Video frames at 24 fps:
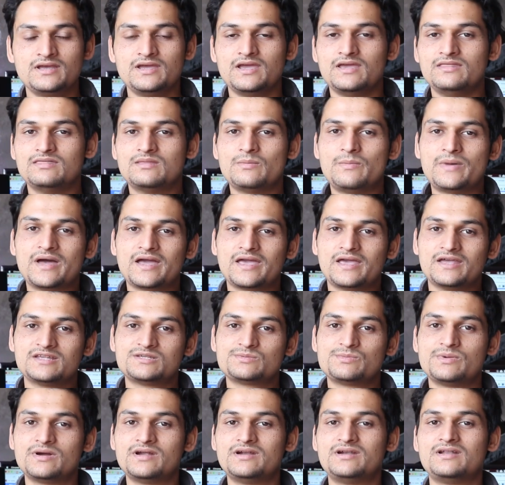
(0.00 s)
in the
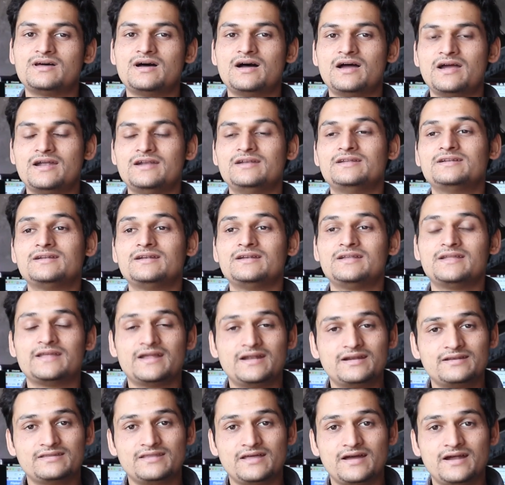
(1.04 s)
package, but I didn't
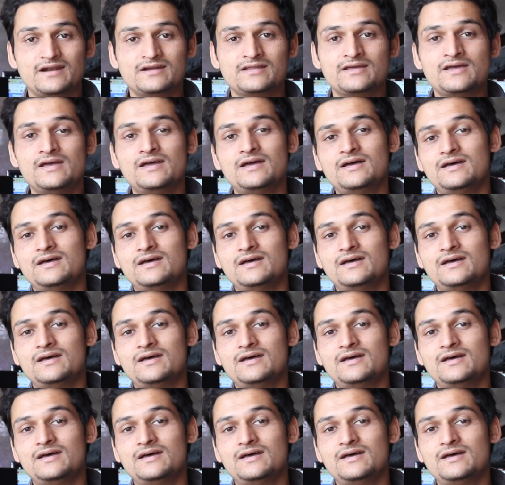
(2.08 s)
get that.